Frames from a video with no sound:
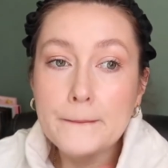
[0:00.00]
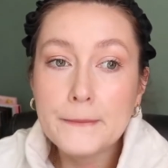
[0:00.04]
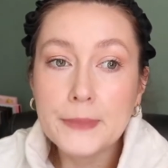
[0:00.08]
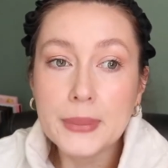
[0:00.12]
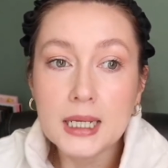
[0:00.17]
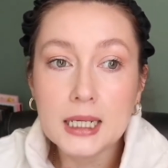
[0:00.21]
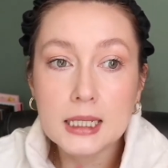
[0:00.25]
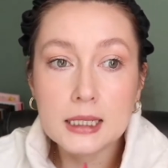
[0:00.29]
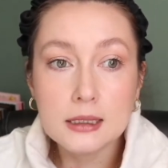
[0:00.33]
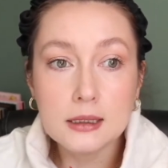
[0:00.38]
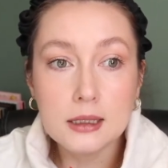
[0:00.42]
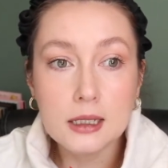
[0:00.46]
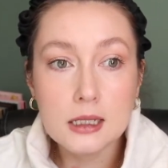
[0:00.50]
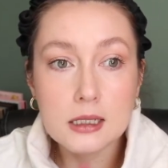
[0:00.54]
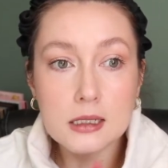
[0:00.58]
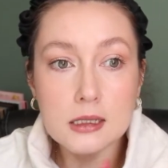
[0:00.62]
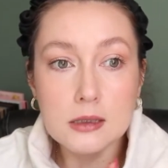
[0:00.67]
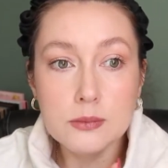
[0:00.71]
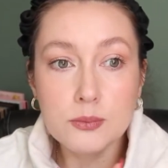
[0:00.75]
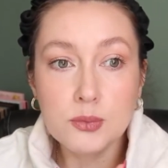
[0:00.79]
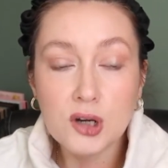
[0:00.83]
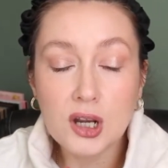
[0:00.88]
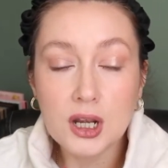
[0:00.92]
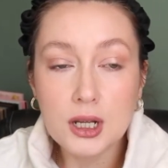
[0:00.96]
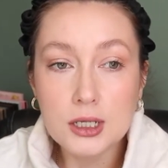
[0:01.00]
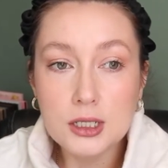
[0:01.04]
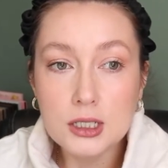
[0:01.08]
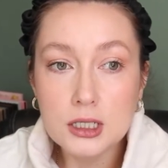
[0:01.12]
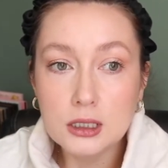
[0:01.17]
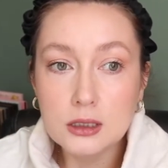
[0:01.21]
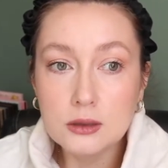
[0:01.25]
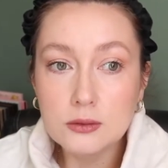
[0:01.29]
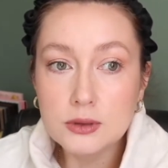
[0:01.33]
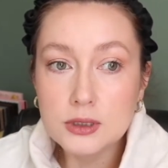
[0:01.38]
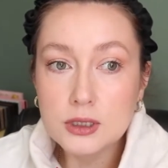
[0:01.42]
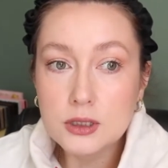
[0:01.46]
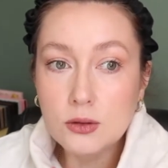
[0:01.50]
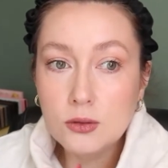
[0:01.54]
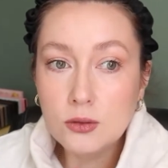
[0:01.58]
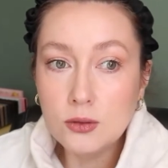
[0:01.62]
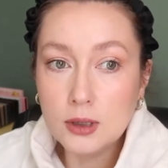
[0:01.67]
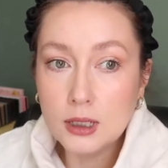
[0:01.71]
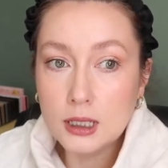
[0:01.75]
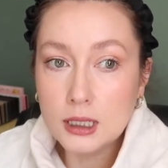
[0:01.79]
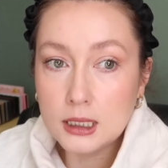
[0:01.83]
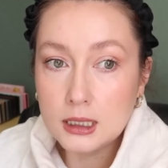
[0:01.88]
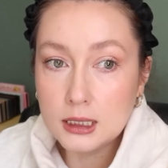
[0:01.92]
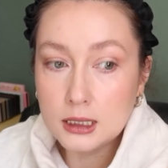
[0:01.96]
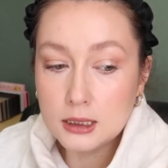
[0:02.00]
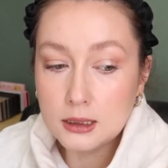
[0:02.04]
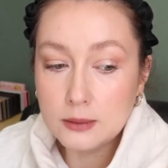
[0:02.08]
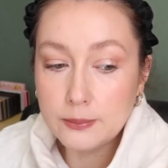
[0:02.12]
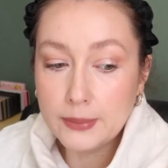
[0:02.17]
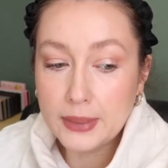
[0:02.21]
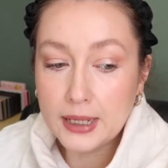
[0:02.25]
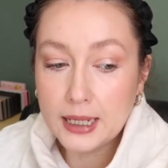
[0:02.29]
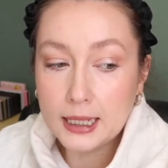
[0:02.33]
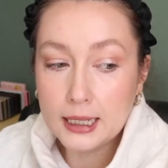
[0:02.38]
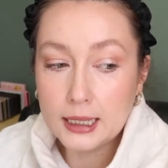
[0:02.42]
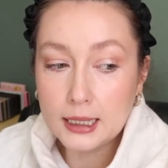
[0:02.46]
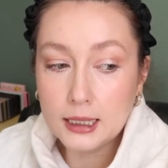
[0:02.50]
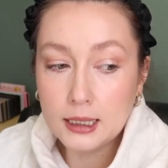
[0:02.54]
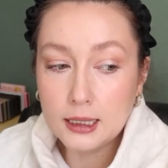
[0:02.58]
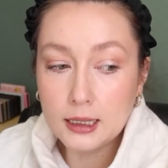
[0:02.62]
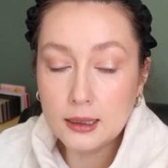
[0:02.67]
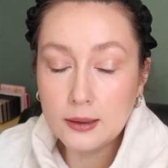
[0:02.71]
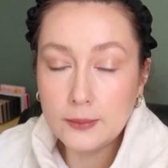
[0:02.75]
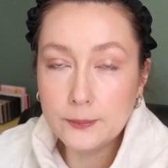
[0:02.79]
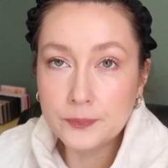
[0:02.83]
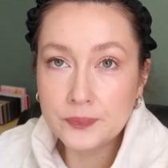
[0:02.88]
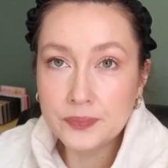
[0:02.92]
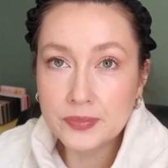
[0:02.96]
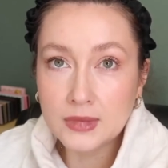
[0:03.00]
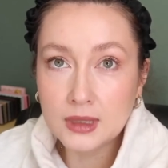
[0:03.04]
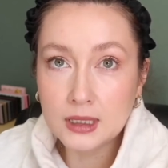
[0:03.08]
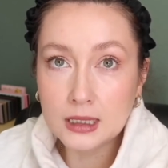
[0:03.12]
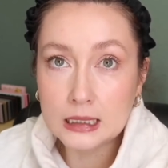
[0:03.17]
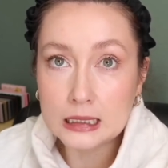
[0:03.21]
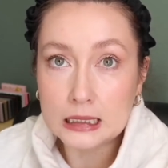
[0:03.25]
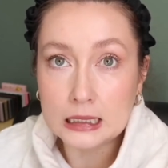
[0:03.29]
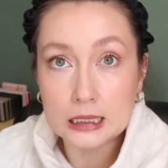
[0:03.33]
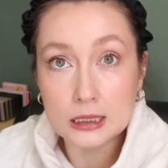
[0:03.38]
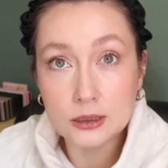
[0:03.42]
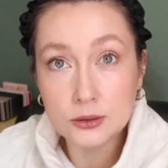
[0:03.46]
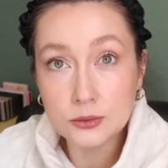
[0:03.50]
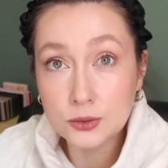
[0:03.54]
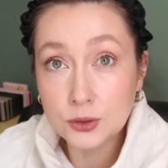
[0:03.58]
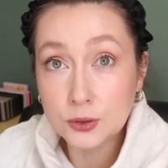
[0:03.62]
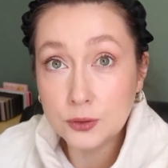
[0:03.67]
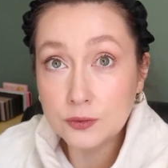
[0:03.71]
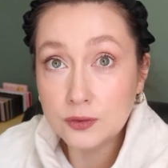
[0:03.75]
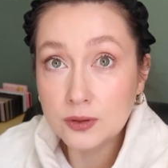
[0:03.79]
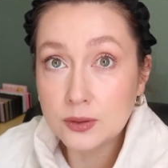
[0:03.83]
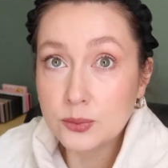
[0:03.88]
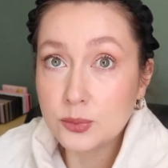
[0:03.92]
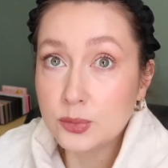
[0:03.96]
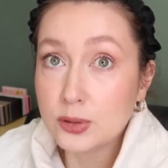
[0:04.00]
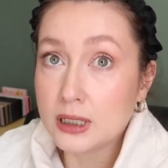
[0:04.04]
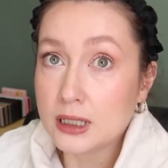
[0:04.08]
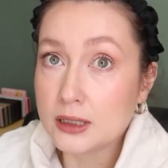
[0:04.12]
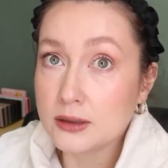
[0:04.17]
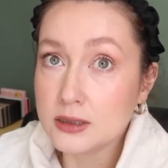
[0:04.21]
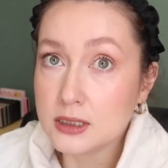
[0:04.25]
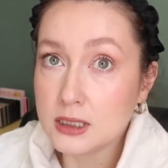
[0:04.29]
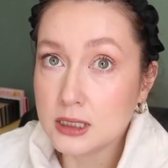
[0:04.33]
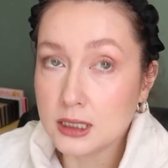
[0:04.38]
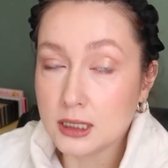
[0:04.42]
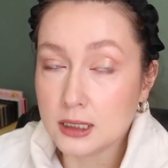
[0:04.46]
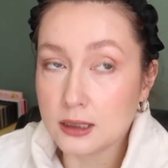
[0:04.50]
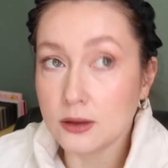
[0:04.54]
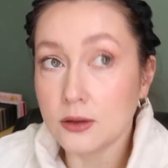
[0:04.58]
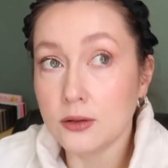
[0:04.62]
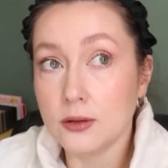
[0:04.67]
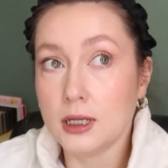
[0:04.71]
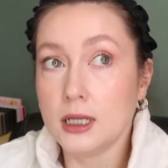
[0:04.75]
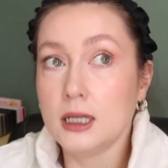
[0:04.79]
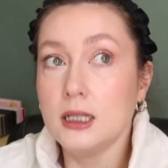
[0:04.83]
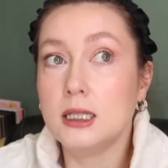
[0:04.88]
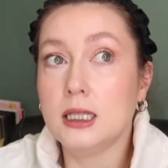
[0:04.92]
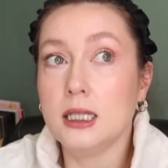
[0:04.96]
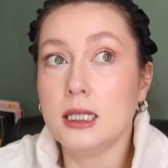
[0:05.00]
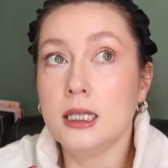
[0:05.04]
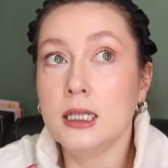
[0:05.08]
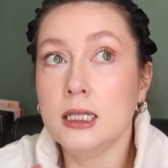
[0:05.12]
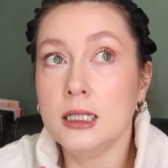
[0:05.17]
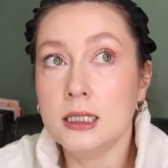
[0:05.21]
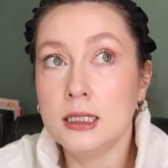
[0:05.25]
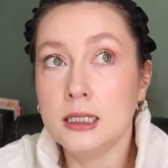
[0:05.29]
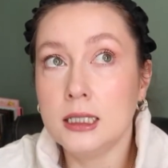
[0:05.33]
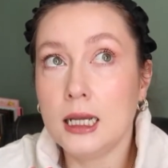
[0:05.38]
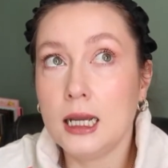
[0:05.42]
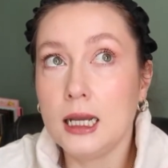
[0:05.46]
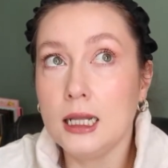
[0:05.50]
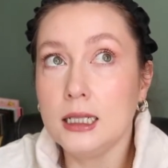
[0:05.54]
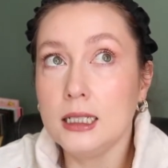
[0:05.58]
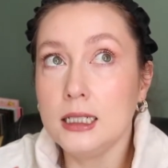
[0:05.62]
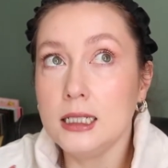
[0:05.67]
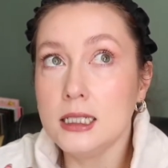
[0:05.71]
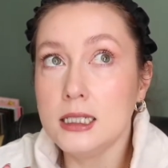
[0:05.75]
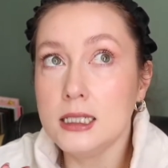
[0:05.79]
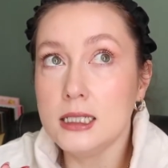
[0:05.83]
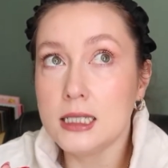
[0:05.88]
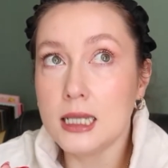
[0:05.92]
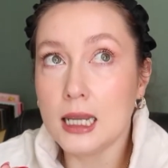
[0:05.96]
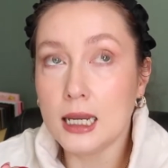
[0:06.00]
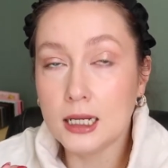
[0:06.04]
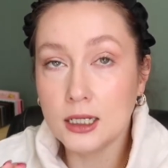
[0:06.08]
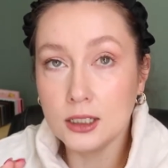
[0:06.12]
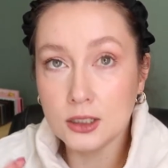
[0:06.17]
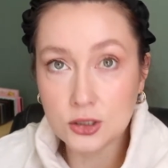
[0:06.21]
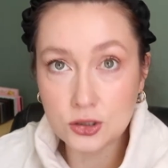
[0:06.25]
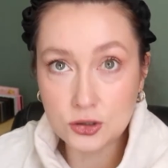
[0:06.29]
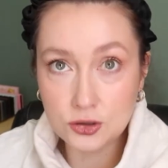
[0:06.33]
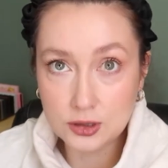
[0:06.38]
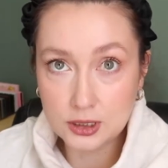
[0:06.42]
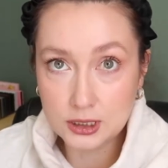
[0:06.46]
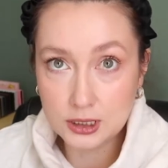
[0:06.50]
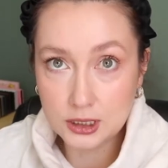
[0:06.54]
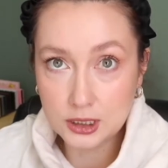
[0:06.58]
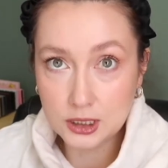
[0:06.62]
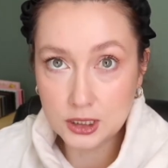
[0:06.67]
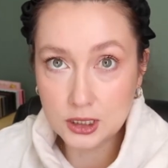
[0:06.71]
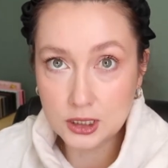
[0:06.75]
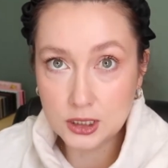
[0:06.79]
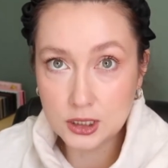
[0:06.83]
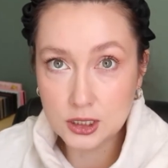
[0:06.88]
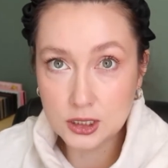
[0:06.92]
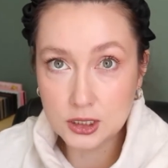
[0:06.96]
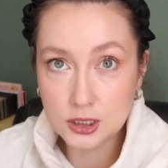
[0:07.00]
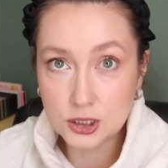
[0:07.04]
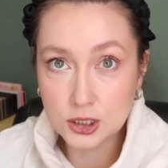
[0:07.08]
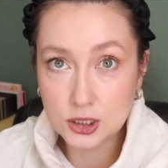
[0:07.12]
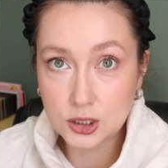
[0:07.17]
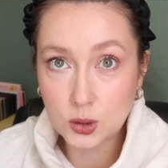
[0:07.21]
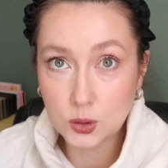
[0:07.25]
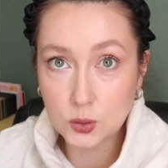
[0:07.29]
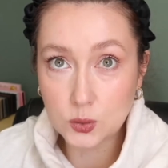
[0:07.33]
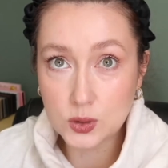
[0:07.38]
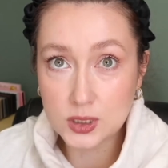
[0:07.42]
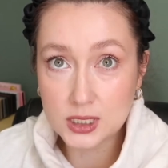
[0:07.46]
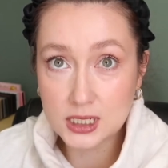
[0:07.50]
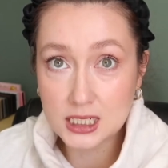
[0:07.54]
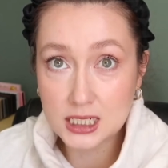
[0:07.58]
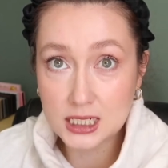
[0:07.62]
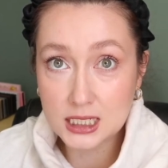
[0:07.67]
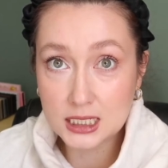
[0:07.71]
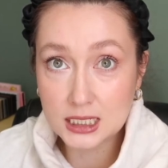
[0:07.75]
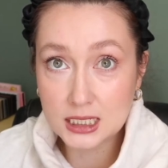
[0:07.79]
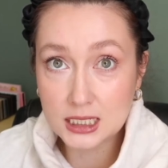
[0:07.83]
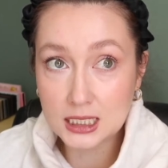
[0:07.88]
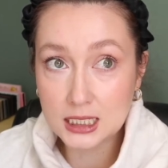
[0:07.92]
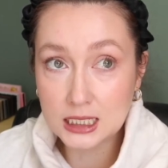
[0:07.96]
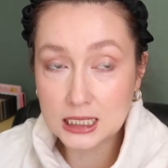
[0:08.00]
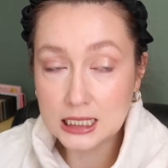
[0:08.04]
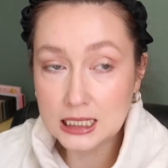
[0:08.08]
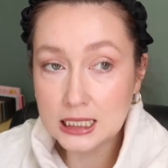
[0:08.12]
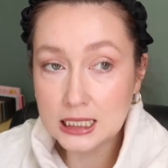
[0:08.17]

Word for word: But this project was created by, I don't know if I'm pronouncing it correctly, Alexandra Sjösten.